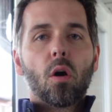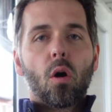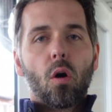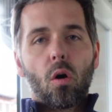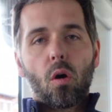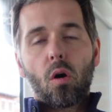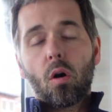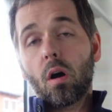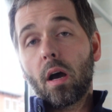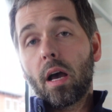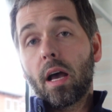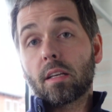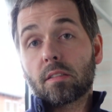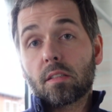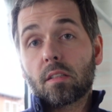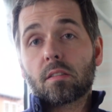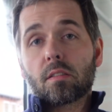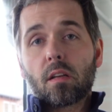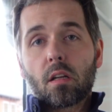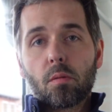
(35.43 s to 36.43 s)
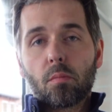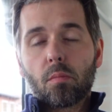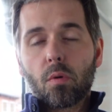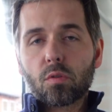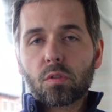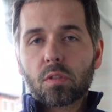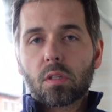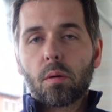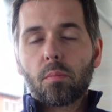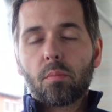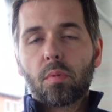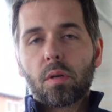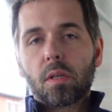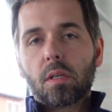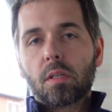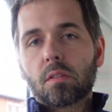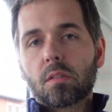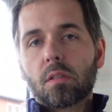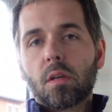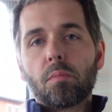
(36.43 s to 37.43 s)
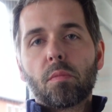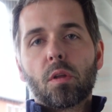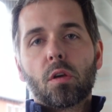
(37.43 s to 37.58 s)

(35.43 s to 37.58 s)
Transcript: Or as it's done in most companies,